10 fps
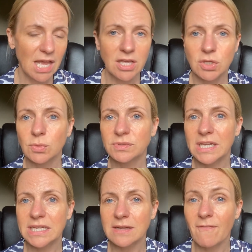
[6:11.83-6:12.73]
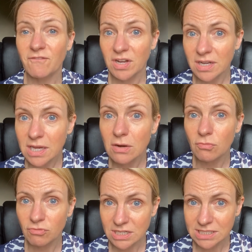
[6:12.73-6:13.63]
You'll need a fire
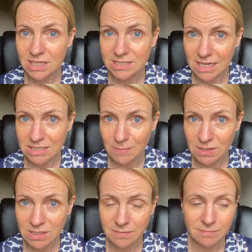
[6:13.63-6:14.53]
risk assessment,